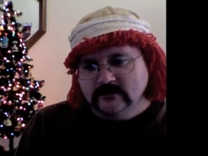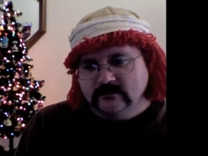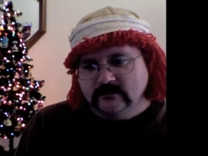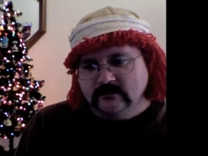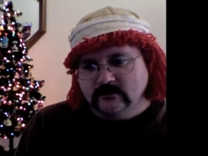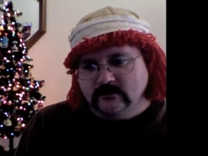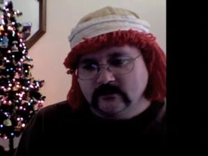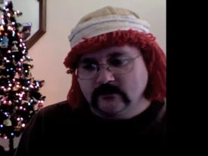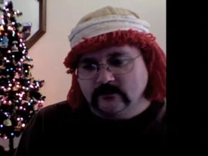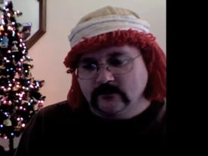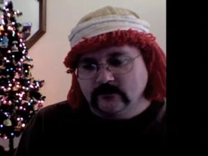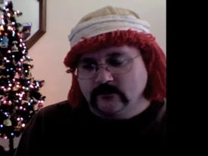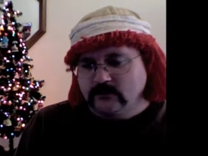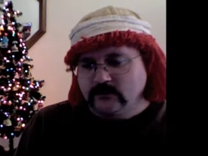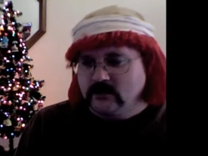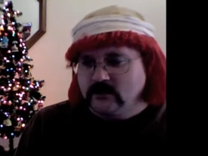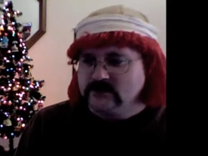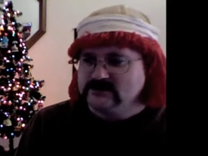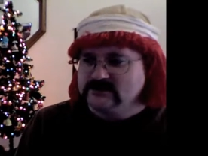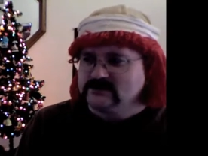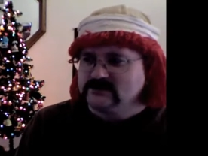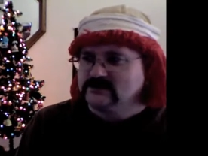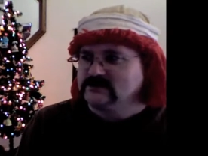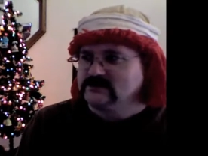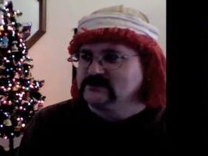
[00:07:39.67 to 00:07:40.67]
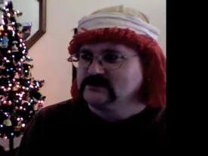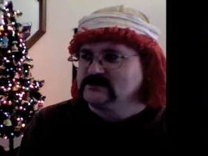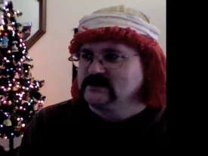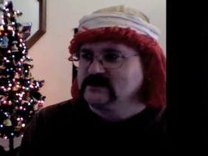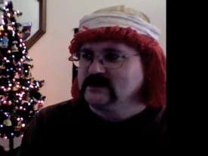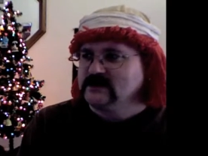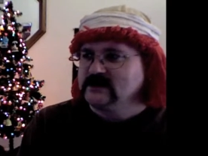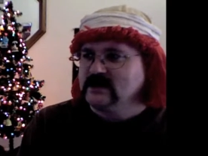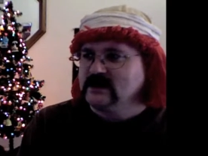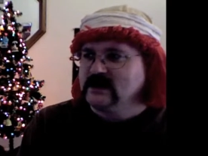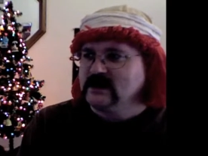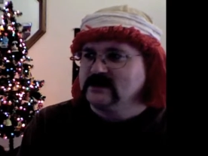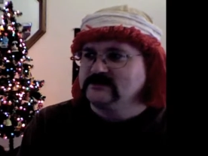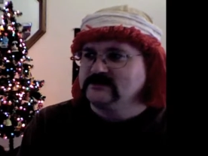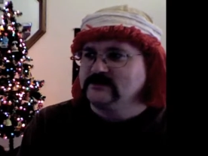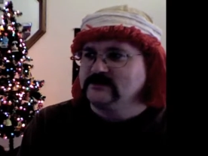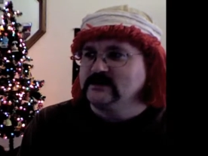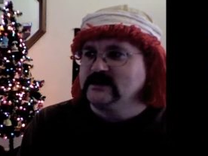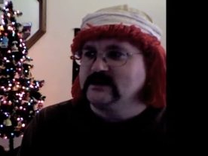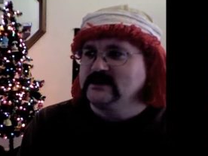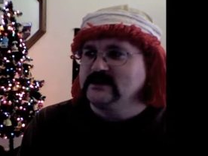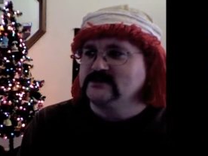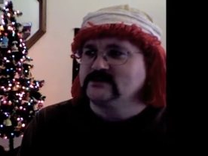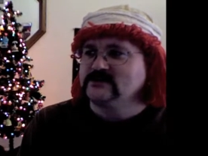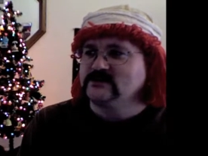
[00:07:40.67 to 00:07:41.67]
or person I should say, that has been
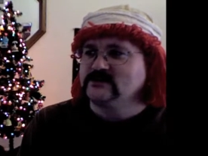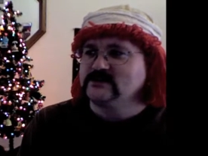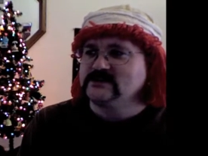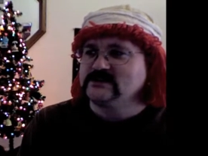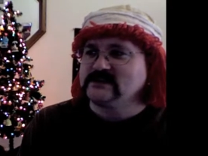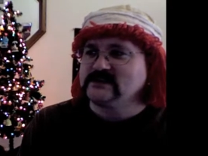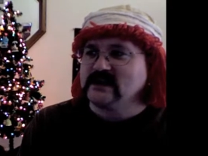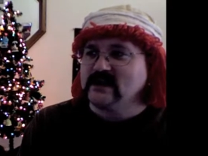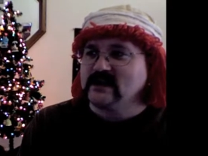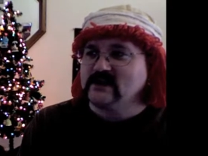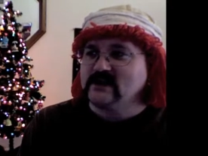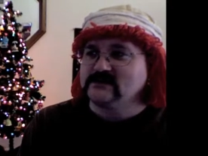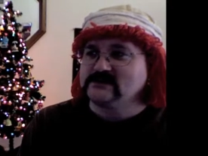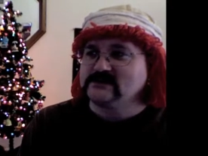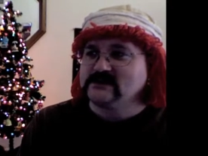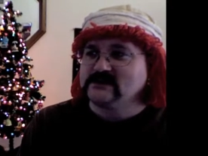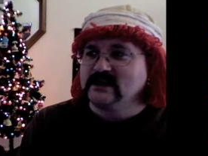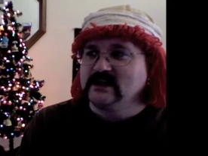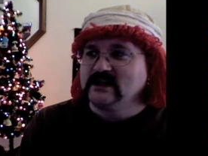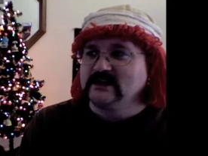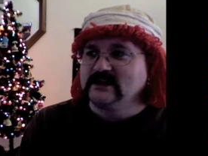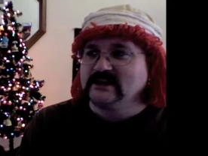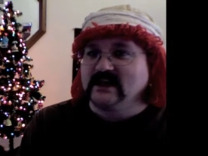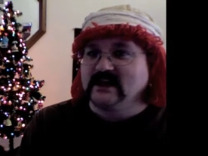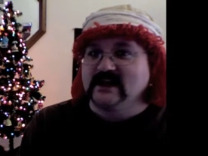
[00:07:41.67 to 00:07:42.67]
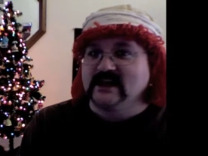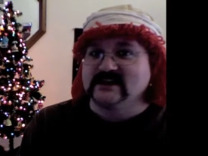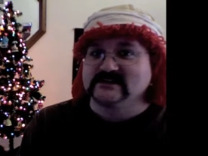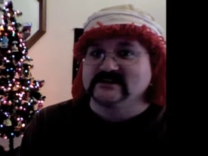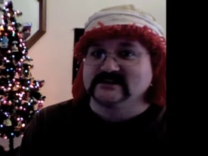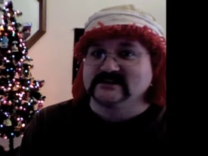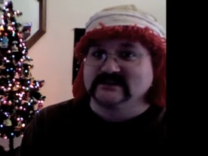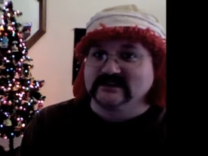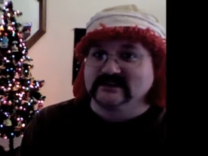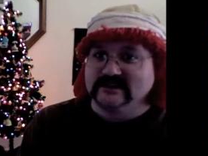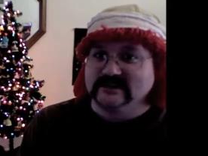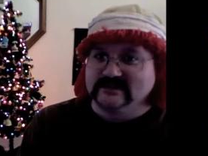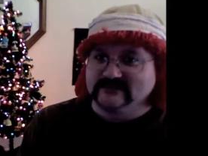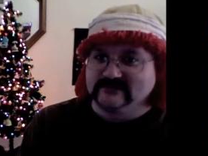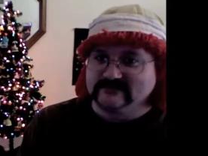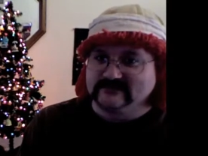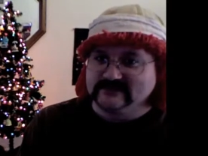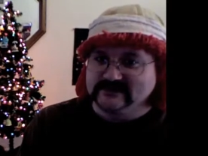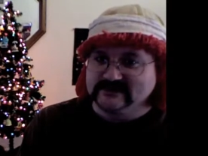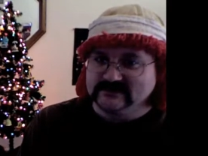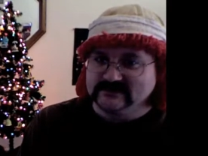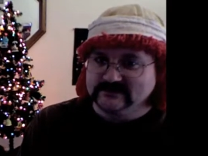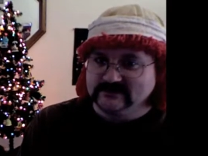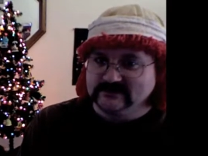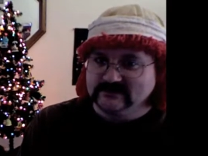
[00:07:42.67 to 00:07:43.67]
in Jhonen's house that has lived.